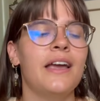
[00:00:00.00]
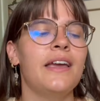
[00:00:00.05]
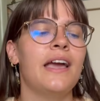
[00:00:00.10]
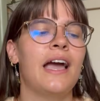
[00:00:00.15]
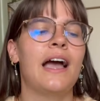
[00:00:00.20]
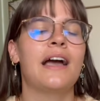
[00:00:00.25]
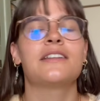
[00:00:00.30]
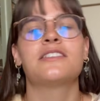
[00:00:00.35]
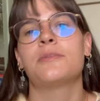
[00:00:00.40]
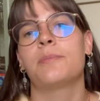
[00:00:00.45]

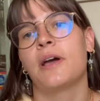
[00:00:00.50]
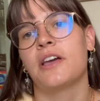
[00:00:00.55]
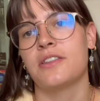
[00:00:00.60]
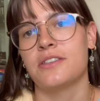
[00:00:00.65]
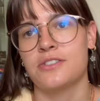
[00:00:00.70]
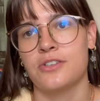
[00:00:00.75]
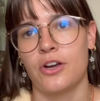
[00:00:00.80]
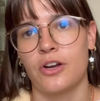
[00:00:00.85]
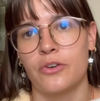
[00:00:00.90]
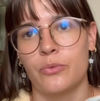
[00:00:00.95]
had to buy
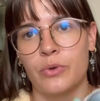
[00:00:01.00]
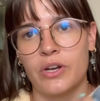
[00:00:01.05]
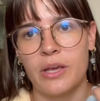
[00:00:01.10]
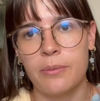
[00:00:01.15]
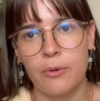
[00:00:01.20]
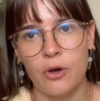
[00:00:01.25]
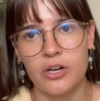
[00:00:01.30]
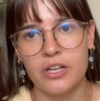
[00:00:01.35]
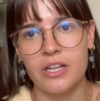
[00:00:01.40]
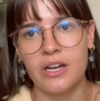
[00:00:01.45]
this yarn. When I
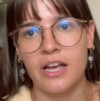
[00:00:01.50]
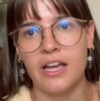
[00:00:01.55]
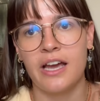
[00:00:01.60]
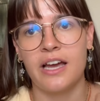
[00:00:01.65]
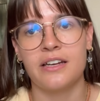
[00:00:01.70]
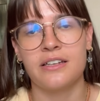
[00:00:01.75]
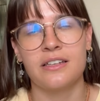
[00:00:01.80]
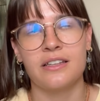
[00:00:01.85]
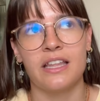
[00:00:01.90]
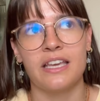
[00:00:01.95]
bought it, I
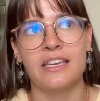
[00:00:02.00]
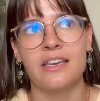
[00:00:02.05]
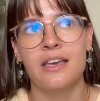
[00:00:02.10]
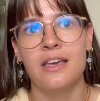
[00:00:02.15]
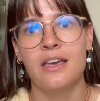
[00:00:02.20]
hadn't like